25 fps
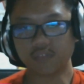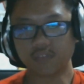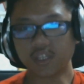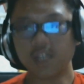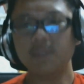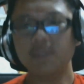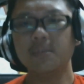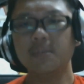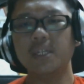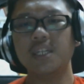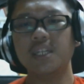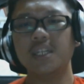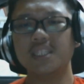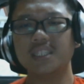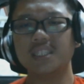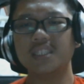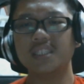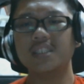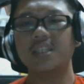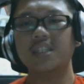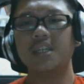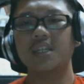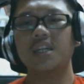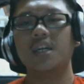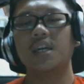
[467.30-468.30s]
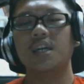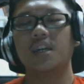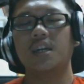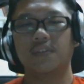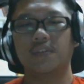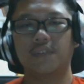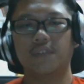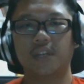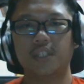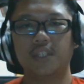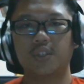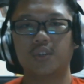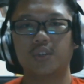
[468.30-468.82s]
I mean, I did
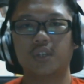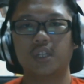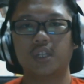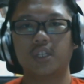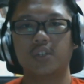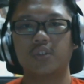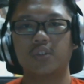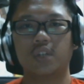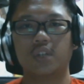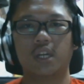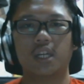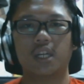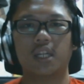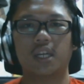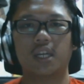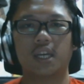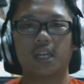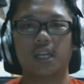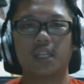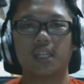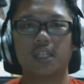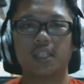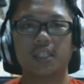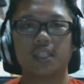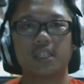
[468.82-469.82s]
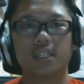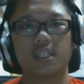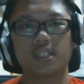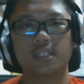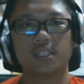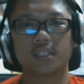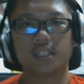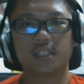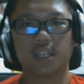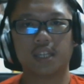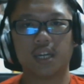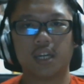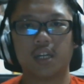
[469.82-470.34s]
eventually try to edit
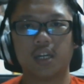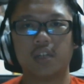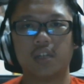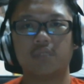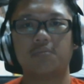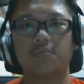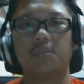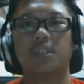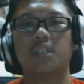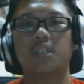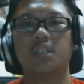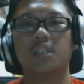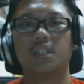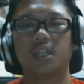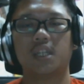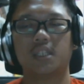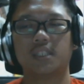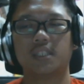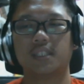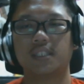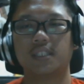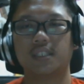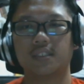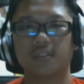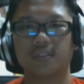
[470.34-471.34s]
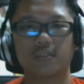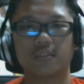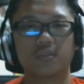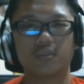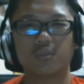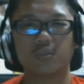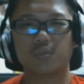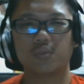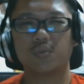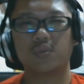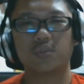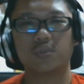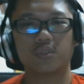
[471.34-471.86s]
things down, but that didn't
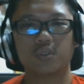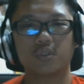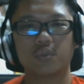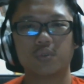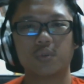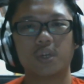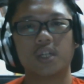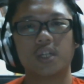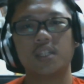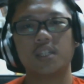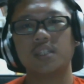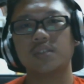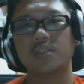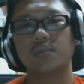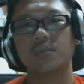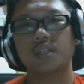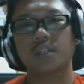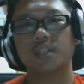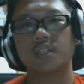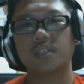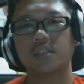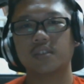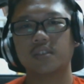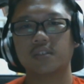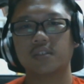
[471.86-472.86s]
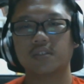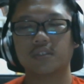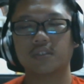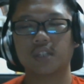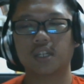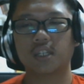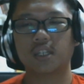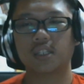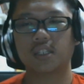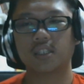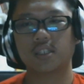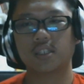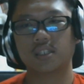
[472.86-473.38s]
do so well as well. So
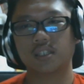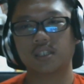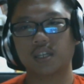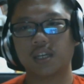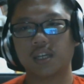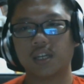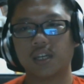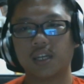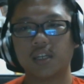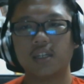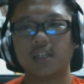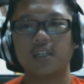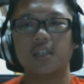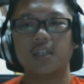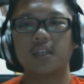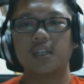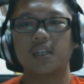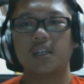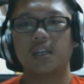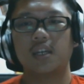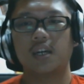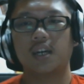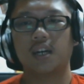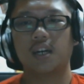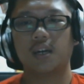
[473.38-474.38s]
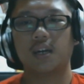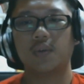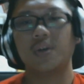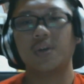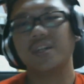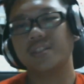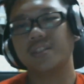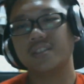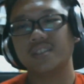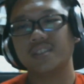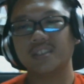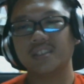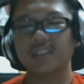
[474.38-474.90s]
like, yeah,
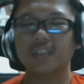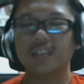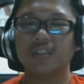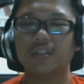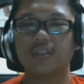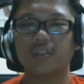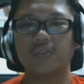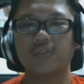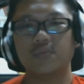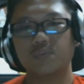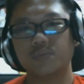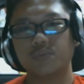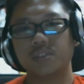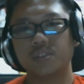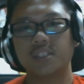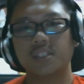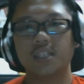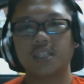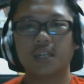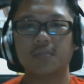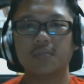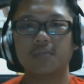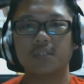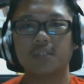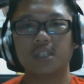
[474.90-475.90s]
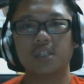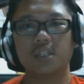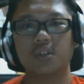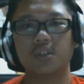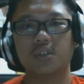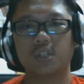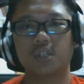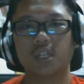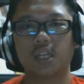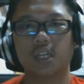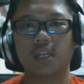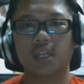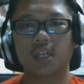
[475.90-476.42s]
well, you know, some did
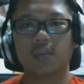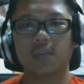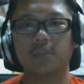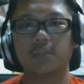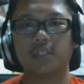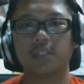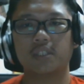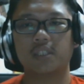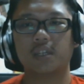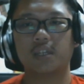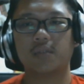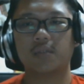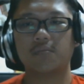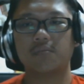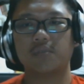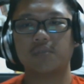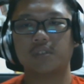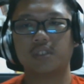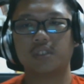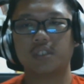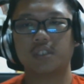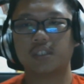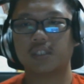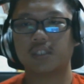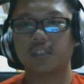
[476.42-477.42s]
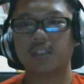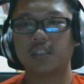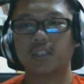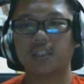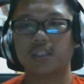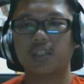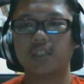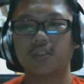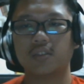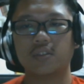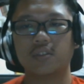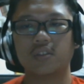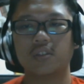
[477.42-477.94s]
okay, but some just
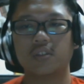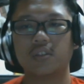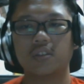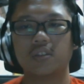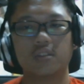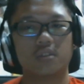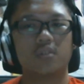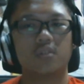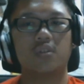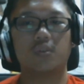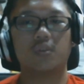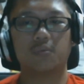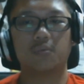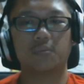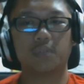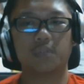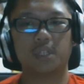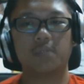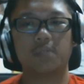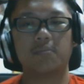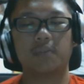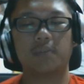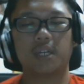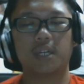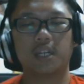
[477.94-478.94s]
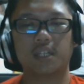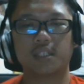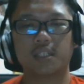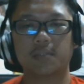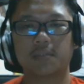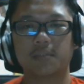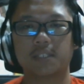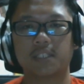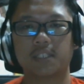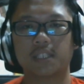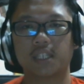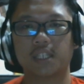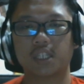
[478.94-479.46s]
didn't, you know, meet my
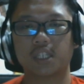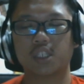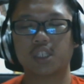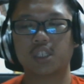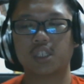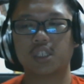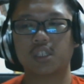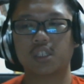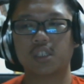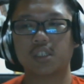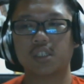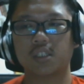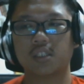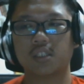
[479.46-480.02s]
expectations.